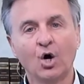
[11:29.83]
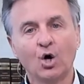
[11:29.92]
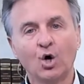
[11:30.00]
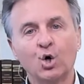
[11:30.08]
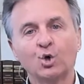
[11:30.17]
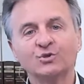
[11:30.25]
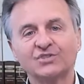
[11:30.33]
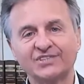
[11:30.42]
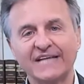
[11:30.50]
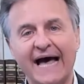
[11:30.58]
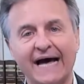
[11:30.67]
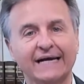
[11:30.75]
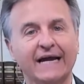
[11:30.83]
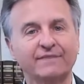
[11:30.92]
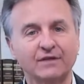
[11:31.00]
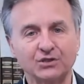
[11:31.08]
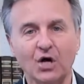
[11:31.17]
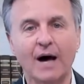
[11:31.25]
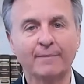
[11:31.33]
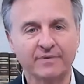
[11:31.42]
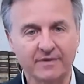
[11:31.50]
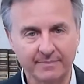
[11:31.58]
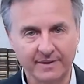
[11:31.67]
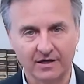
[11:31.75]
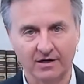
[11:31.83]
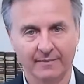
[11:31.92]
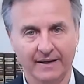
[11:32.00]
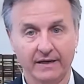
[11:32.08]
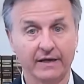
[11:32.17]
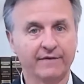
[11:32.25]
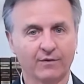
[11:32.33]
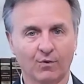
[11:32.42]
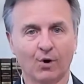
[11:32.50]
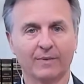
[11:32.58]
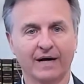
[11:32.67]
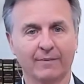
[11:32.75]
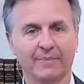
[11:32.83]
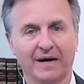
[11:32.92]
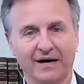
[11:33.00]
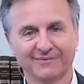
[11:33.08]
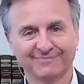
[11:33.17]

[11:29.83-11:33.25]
Who sat at the top of the pyramid in the Roman Empire?